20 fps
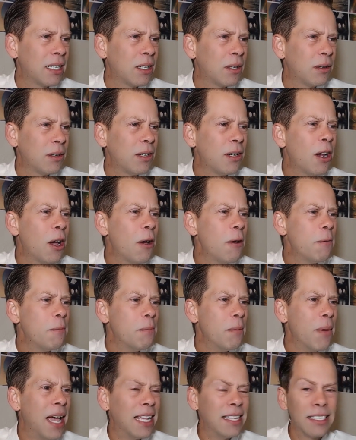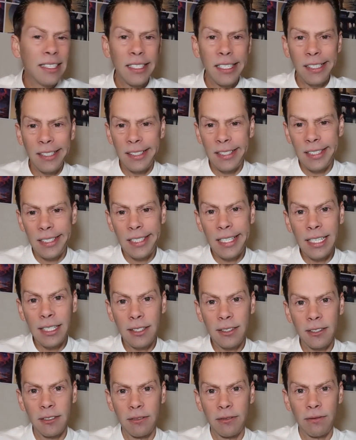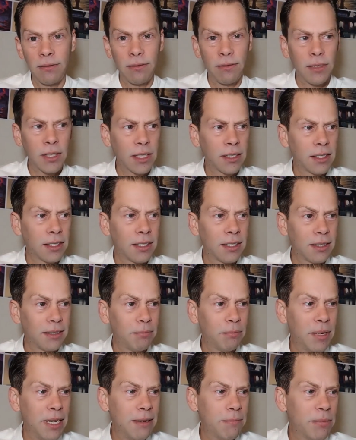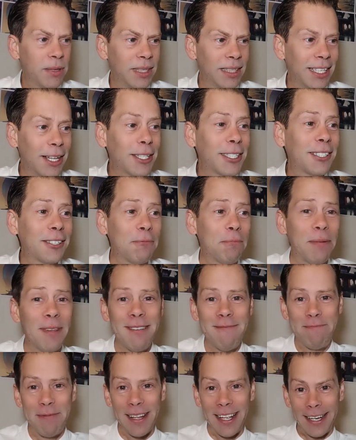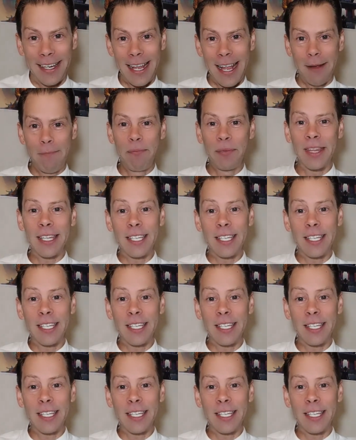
No, man, this thing stinks of frickin' people. Lots of people. Like, it